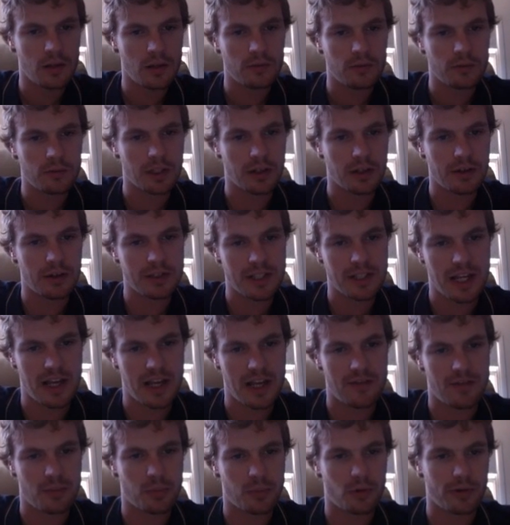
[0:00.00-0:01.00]
We're going to
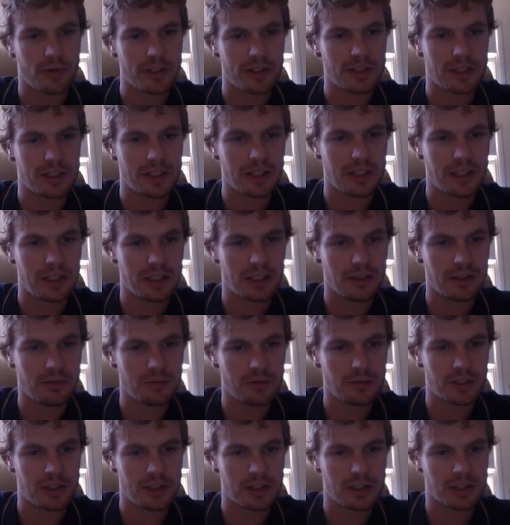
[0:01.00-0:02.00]
have a point here
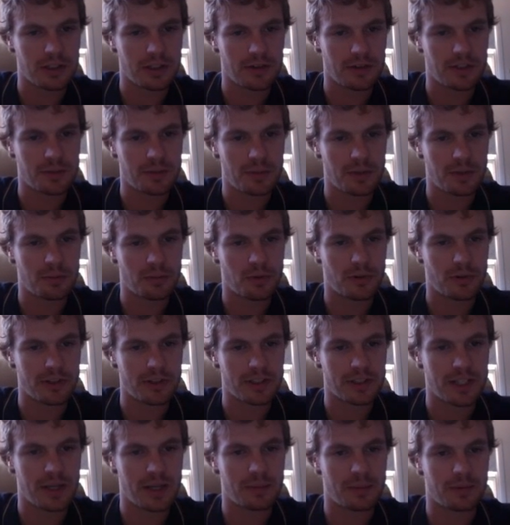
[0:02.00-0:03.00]
which is going to be
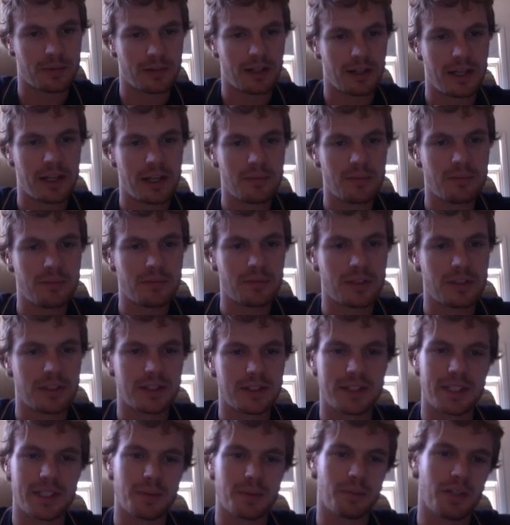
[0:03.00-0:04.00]
point capital M. This
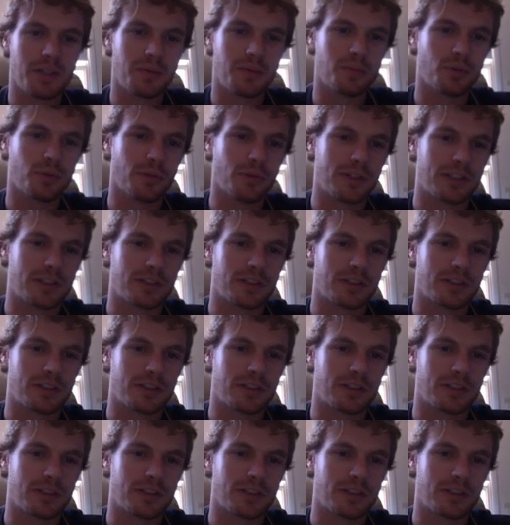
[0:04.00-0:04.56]
is the midpoint